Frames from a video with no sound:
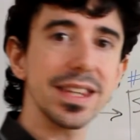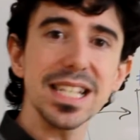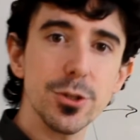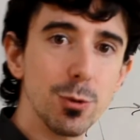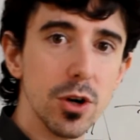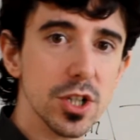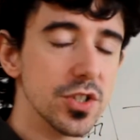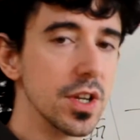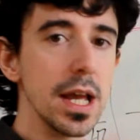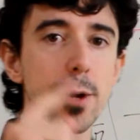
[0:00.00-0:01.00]
This
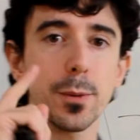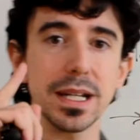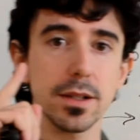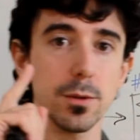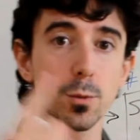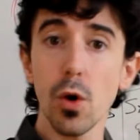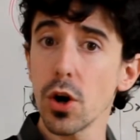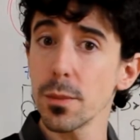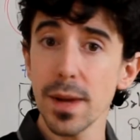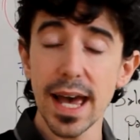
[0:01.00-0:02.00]
works with
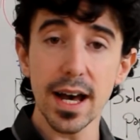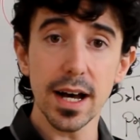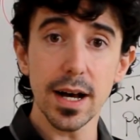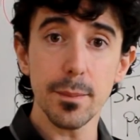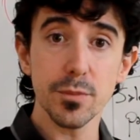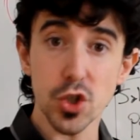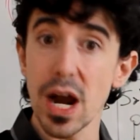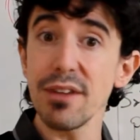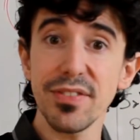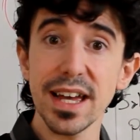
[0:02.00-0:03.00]
warm
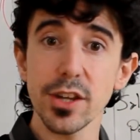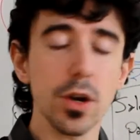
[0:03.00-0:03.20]
traffic,